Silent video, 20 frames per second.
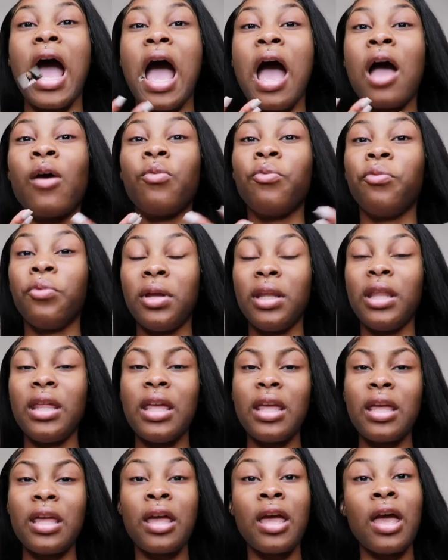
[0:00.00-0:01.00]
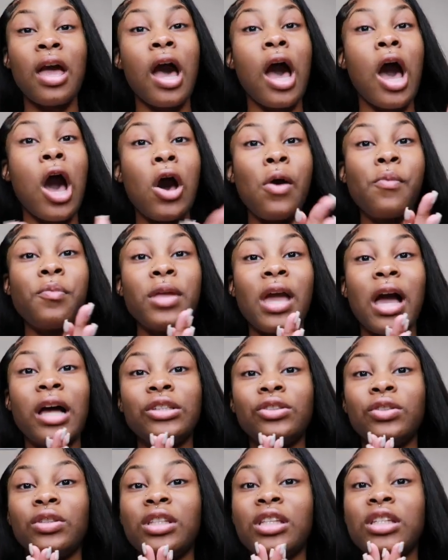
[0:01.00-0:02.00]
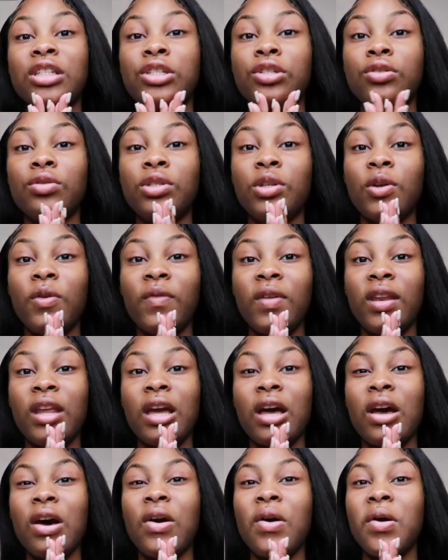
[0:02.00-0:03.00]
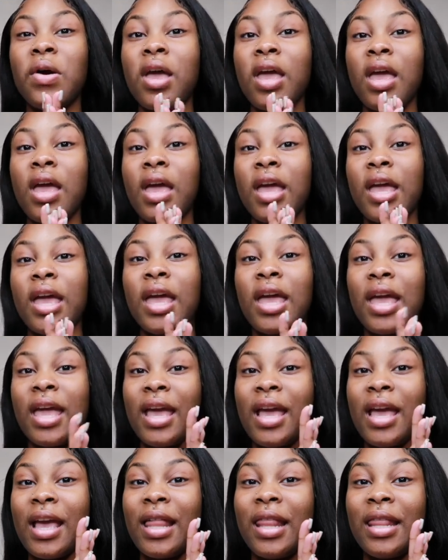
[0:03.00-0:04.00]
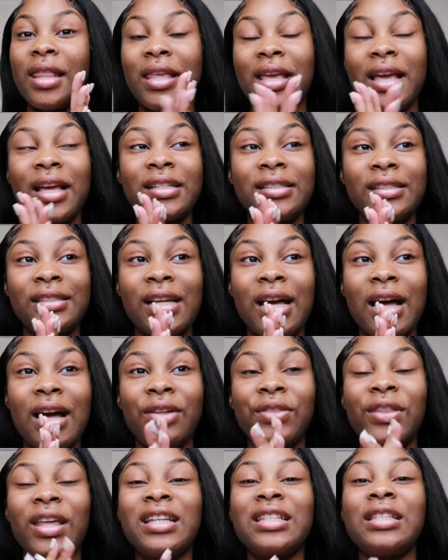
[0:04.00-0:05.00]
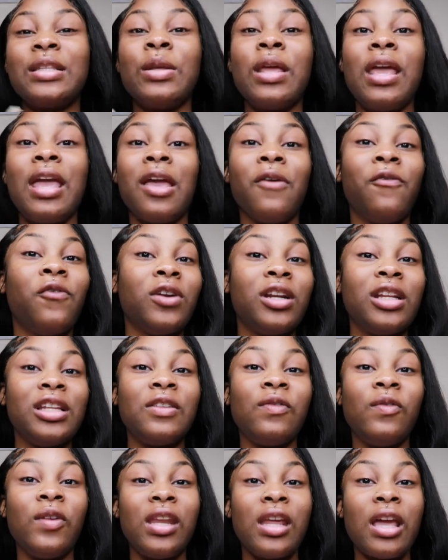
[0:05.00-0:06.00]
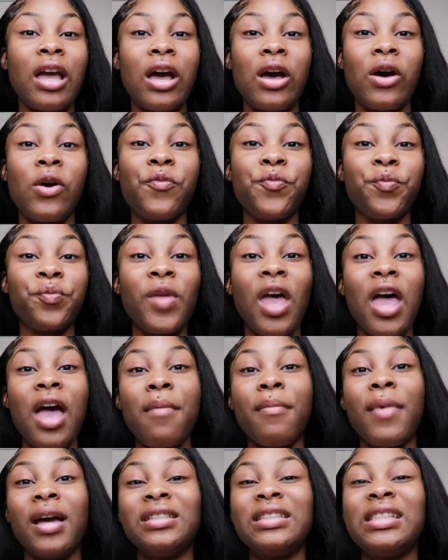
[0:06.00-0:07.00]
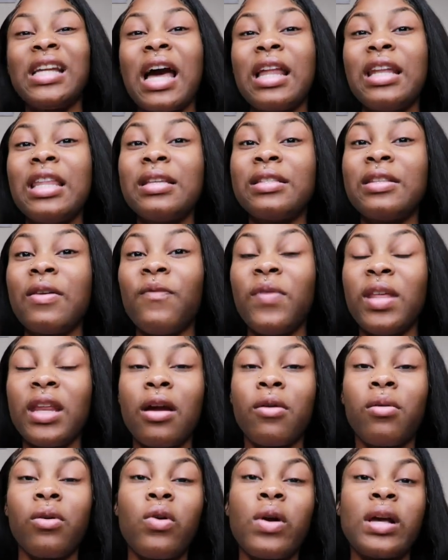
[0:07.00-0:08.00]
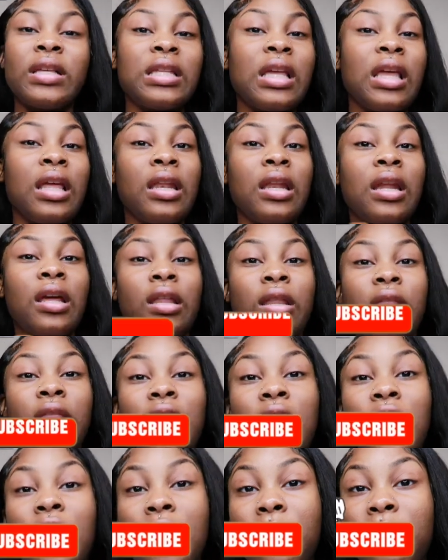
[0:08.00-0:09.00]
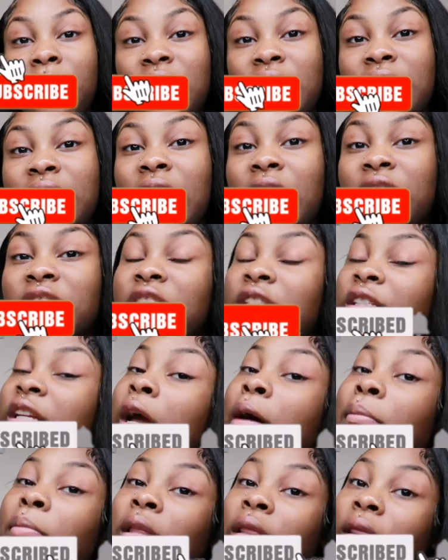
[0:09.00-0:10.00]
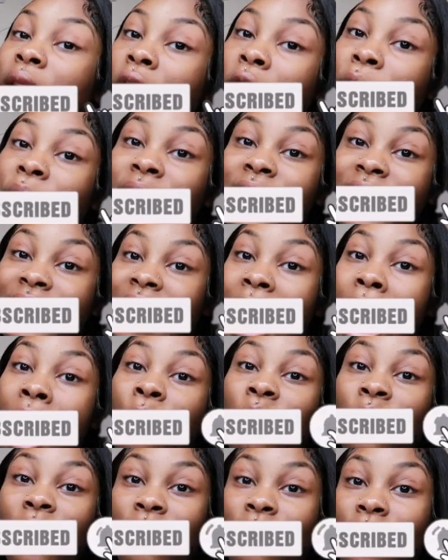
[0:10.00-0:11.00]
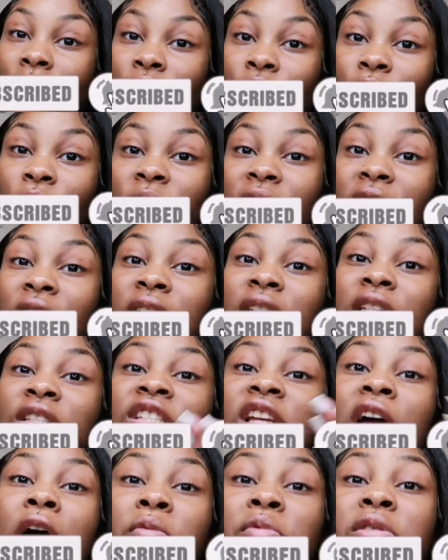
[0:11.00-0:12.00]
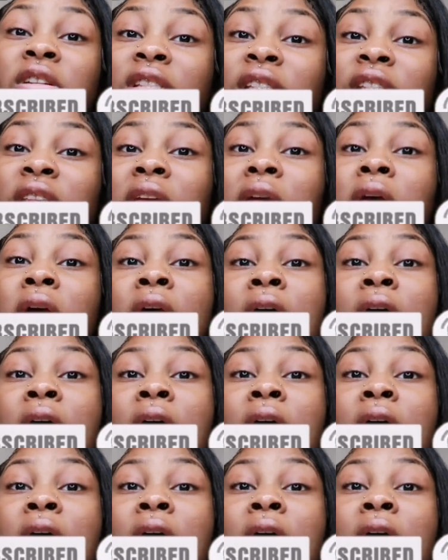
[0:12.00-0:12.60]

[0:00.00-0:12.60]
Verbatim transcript: I really hope y'all enjoyed this YouTube video. And yes, y'all, that's it for this video. Make sure y'all leave some video requests in the comment section down below, because I really want to do videos that y'all want to see.